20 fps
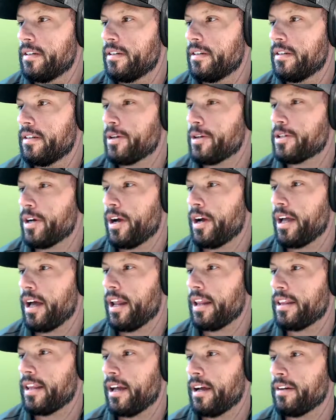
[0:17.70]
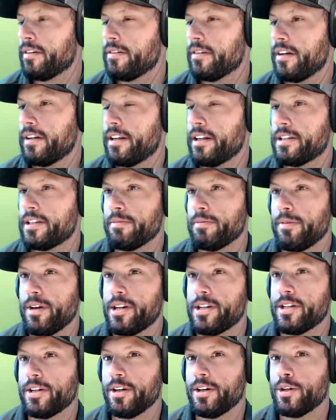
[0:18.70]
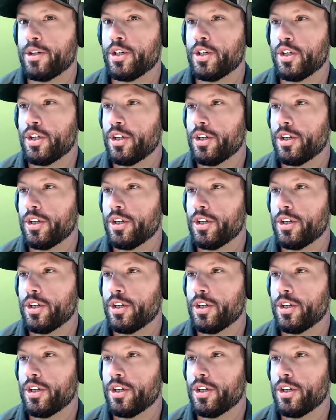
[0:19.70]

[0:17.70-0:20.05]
sure I got it down. I did some research.